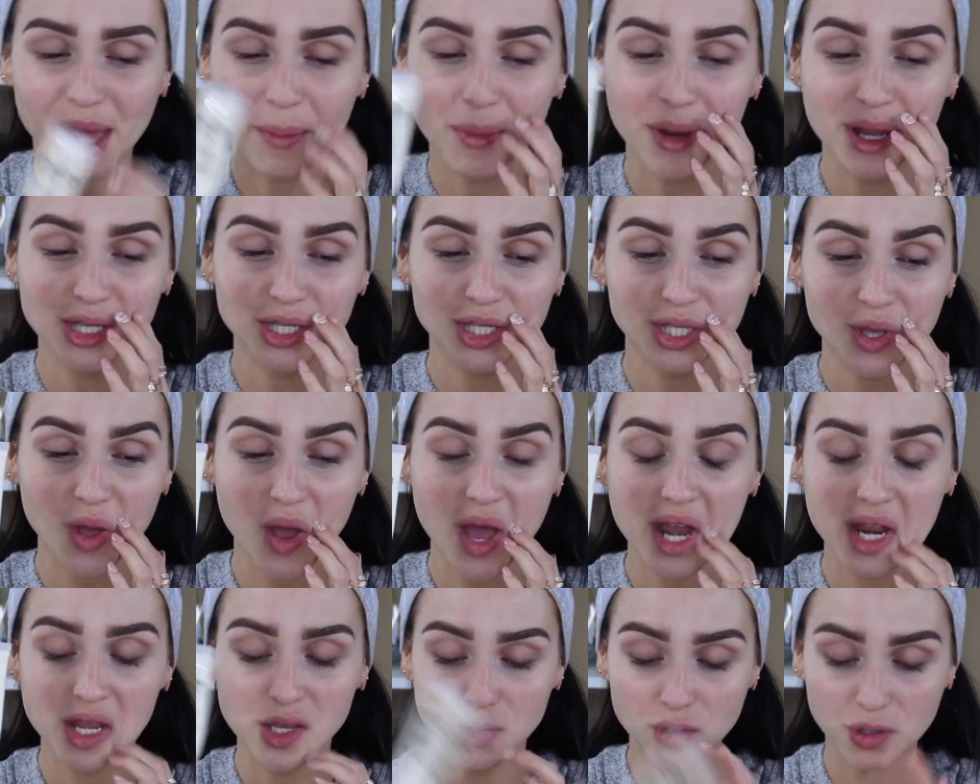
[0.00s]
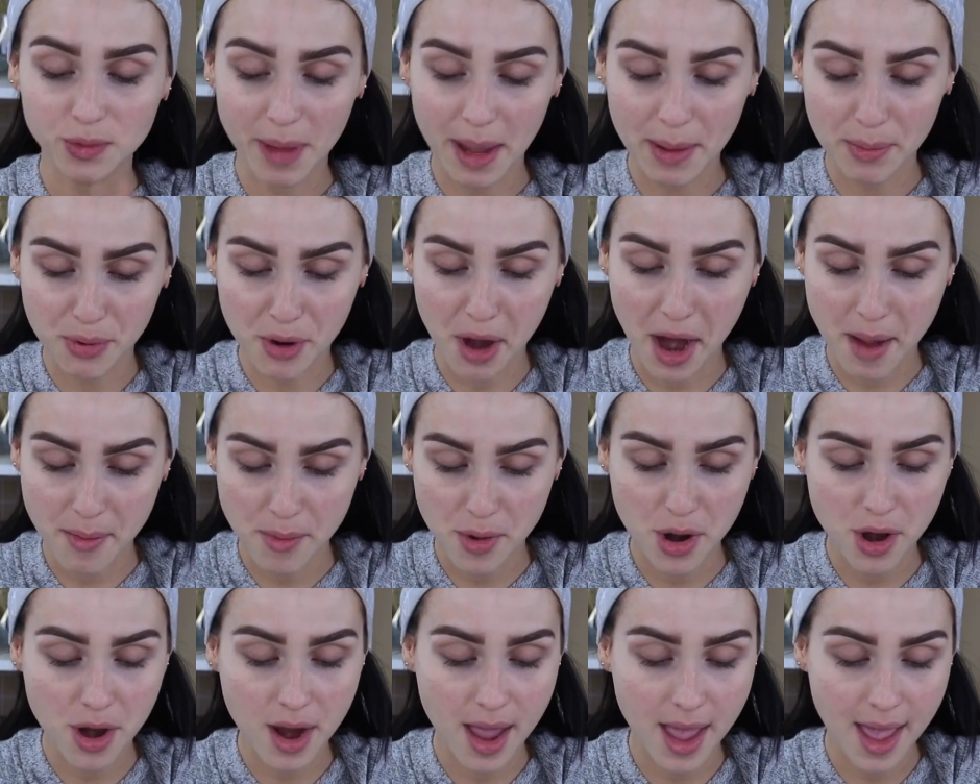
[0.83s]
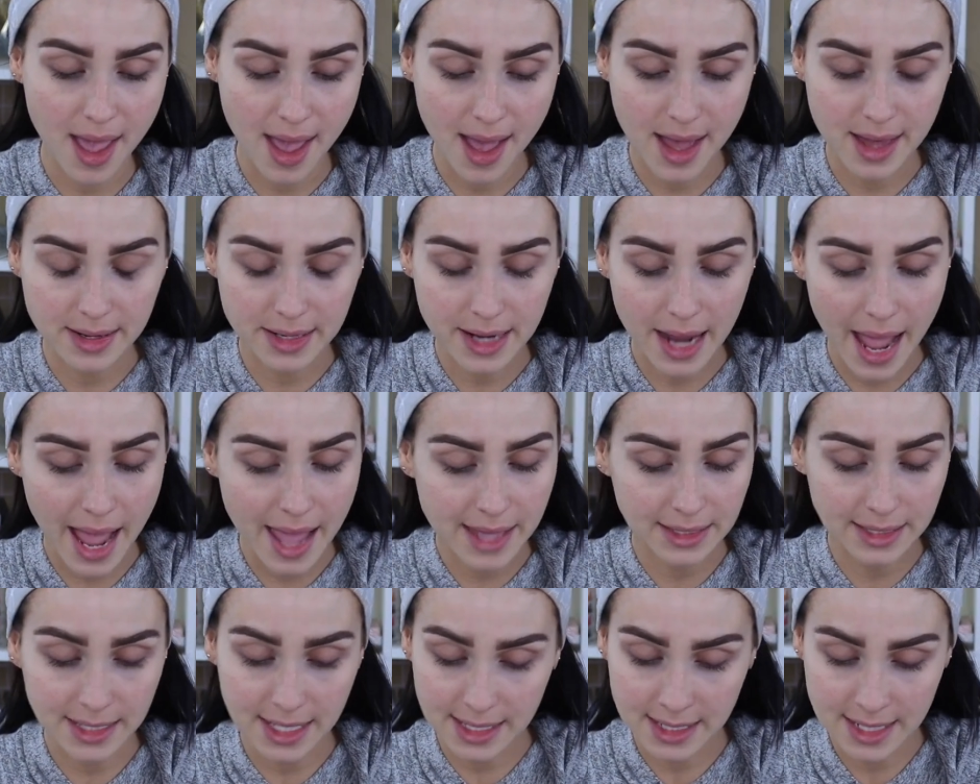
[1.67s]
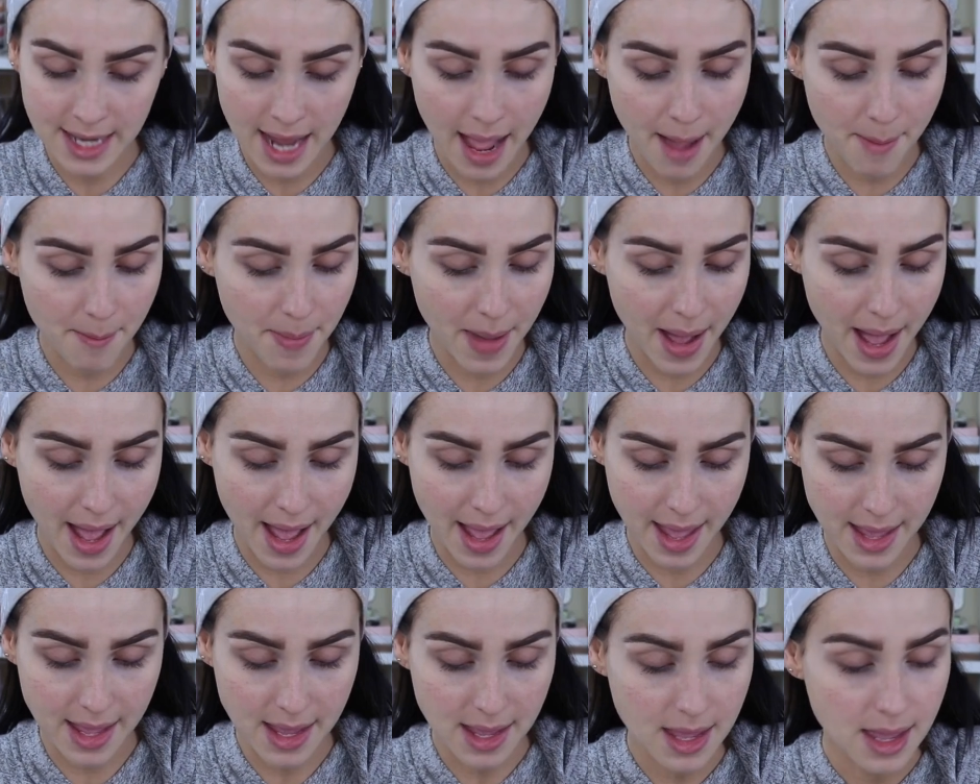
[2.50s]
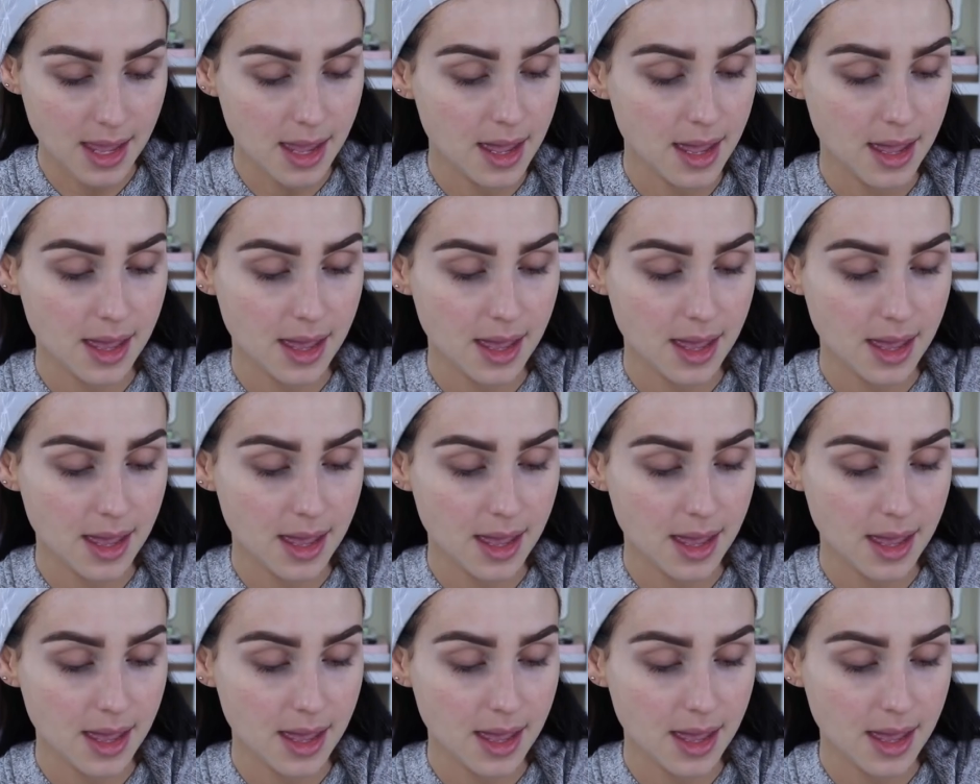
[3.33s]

So I'm gonna just go ahead and use my primer, and I did not buy